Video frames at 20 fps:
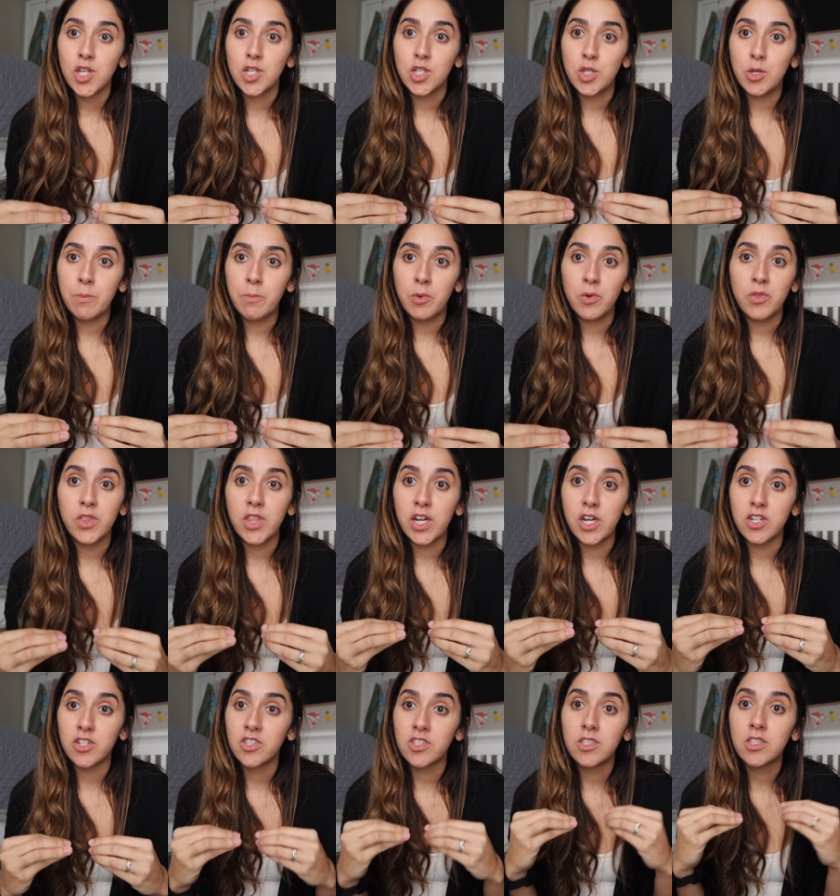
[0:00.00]
to put
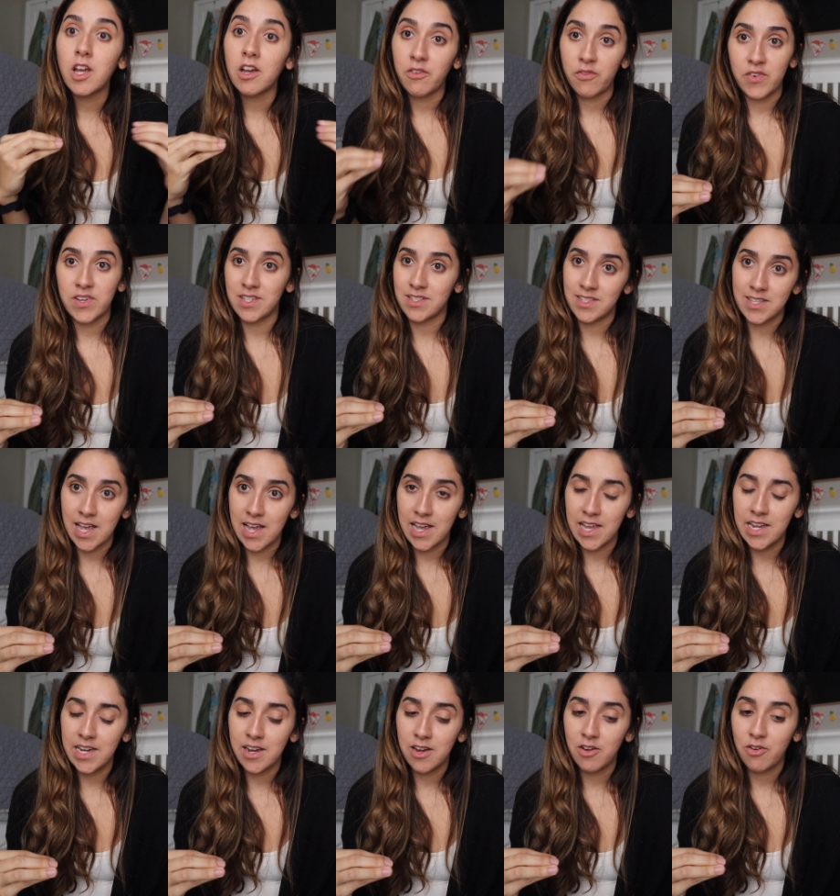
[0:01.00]
their stuff
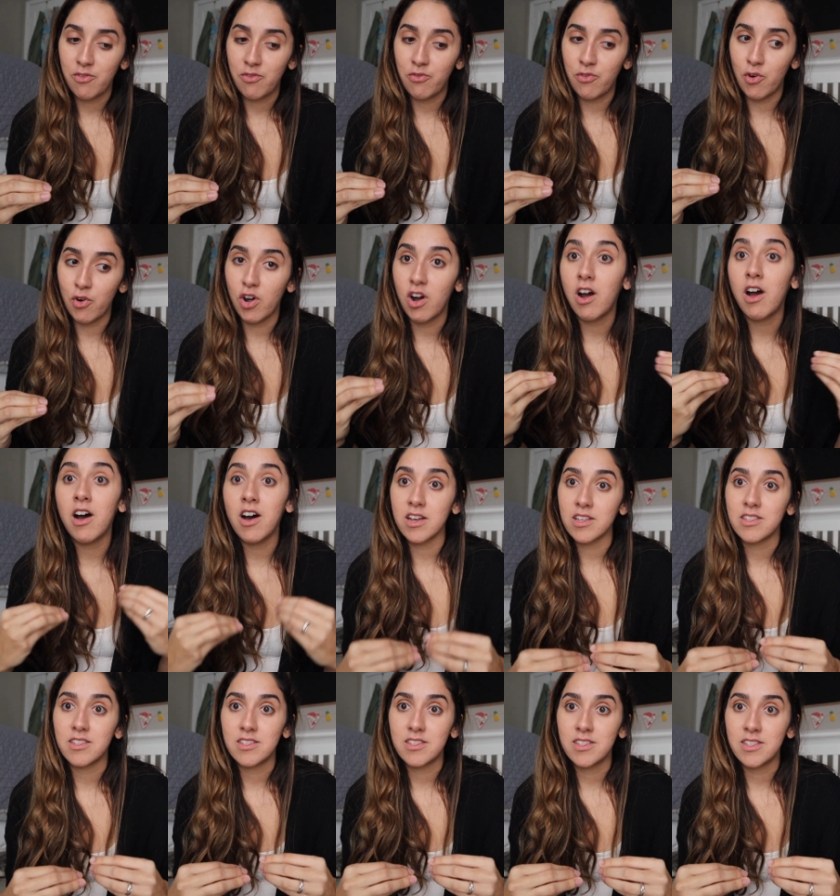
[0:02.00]
aside for
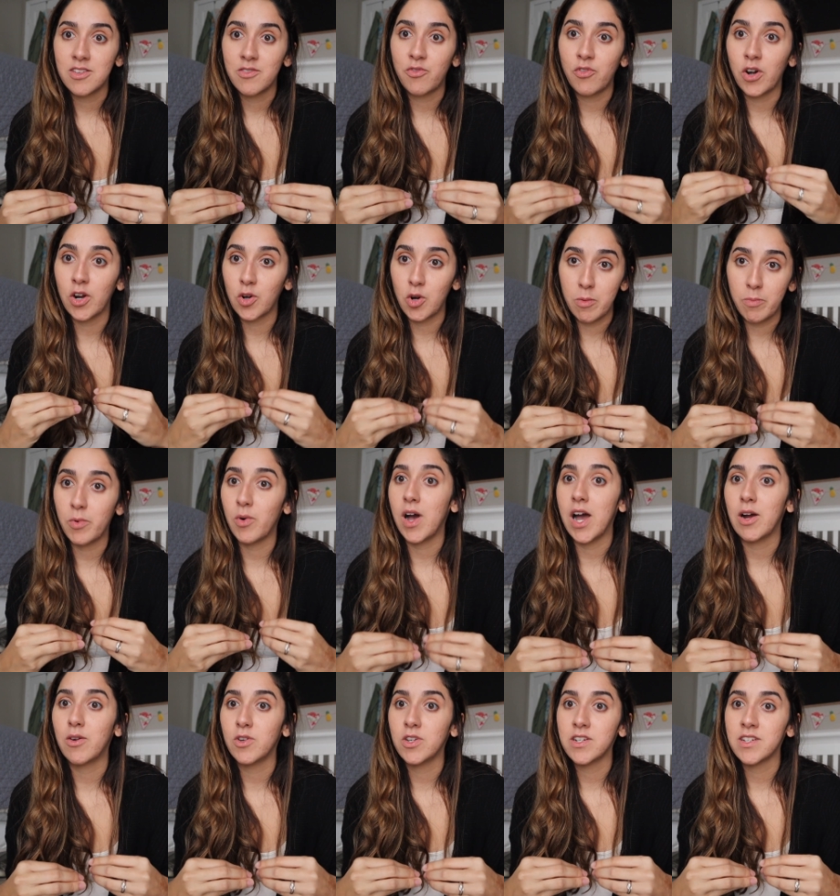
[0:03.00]
us for a couple
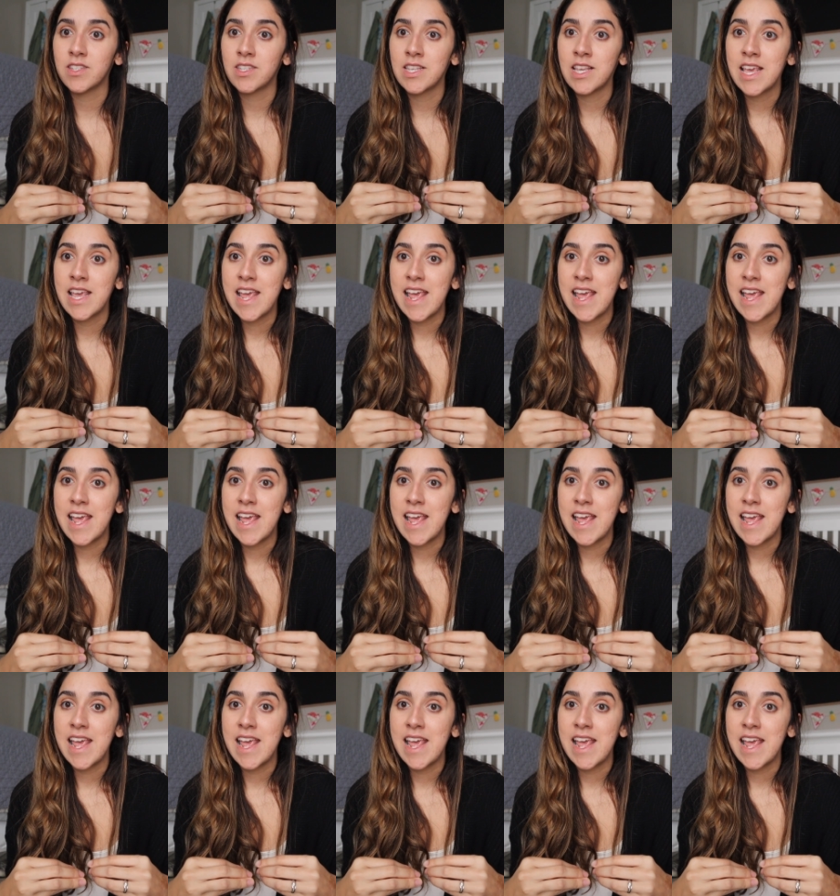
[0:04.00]
hours,